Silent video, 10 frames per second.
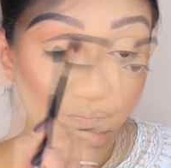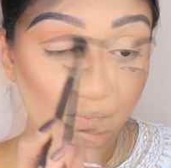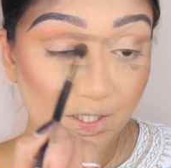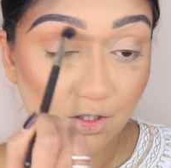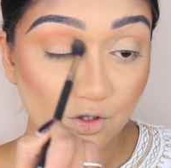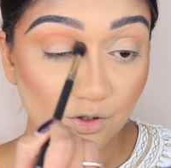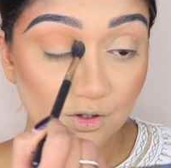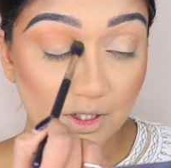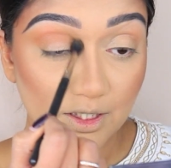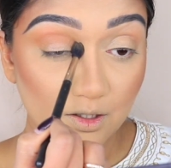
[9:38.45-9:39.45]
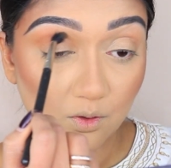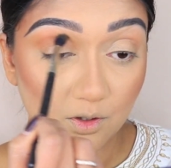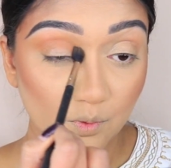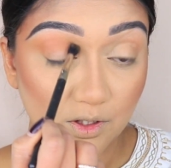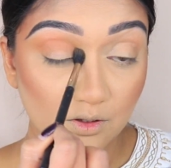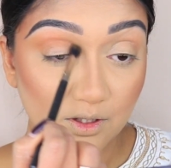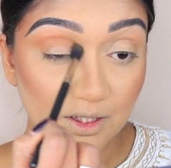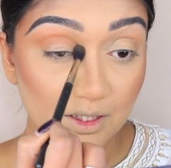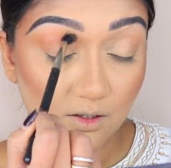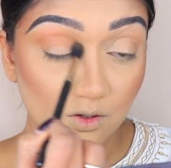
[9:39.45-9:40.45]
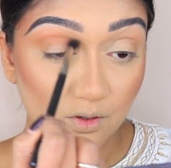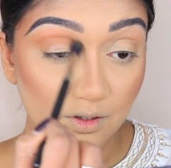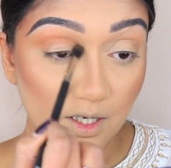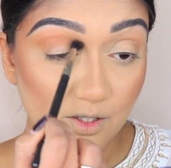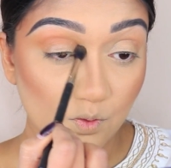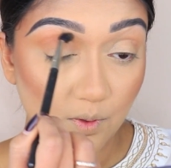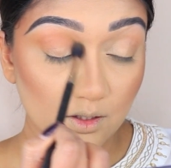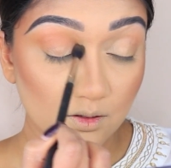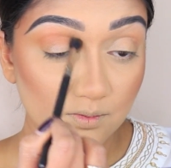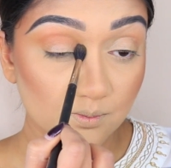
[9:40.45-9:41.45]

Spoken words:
making sure to take it all the way to the inner corner as well.